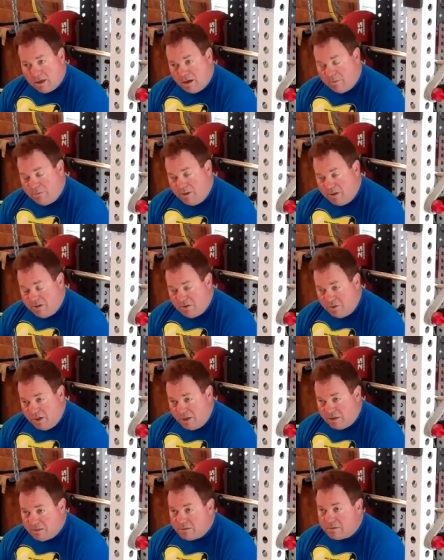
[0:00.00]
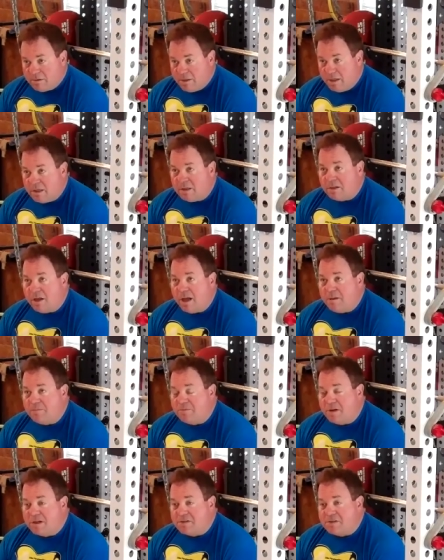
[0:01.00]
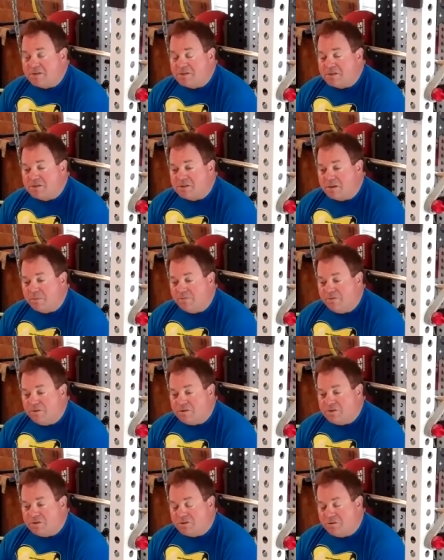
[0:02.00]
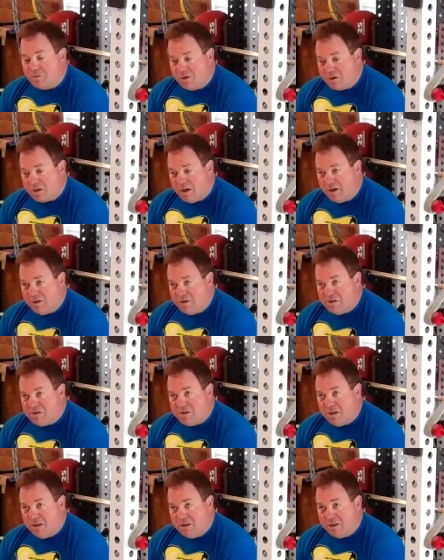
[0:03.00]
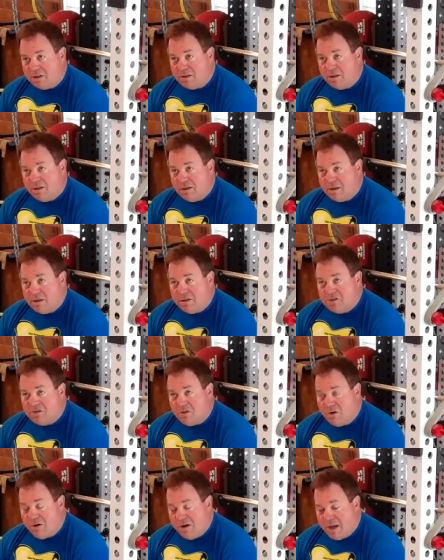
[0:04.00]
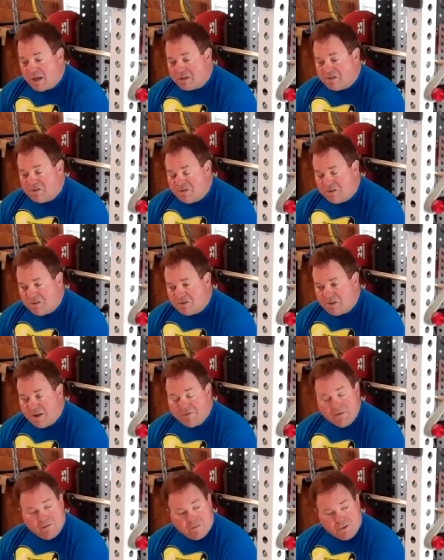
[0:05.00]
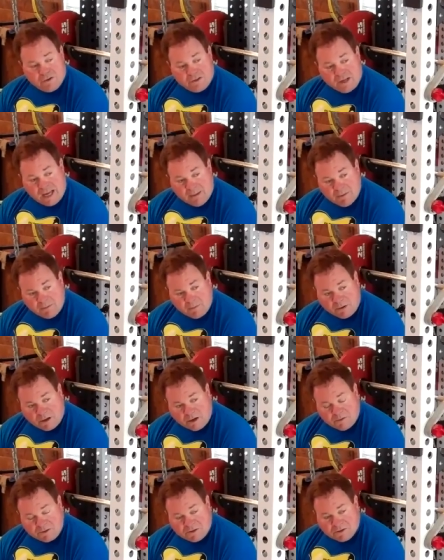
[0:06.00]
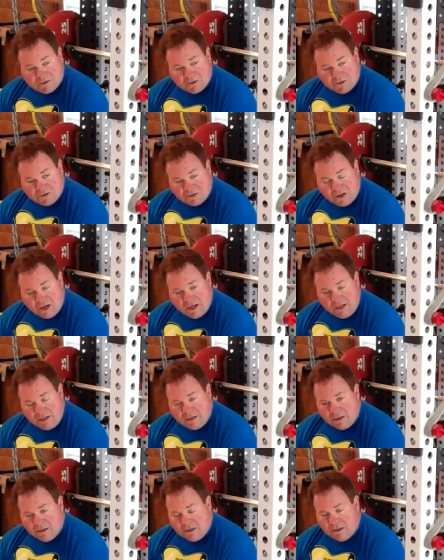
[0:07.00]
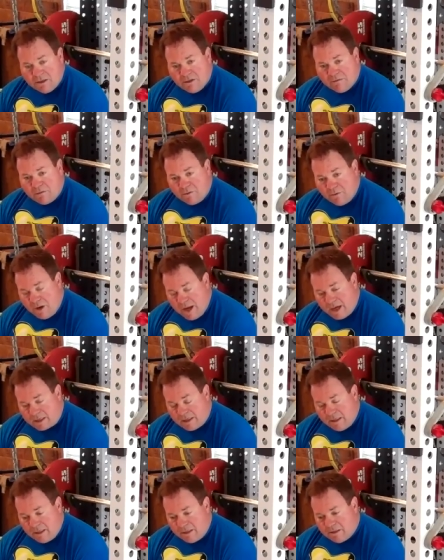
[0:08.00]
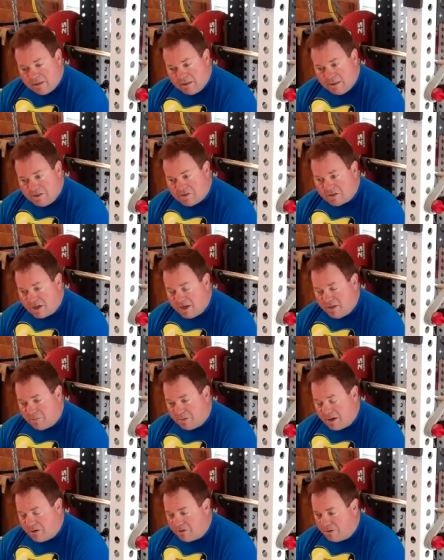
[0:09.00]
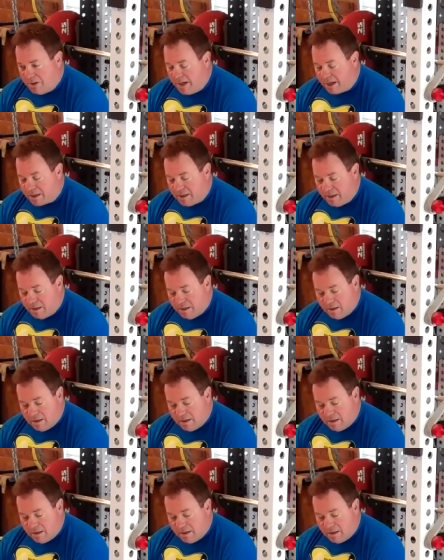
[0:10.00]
I'll be doing incline presses at some future workout using the Sorinex 7-foot diamond bar, which is designed for racking inside a power rack.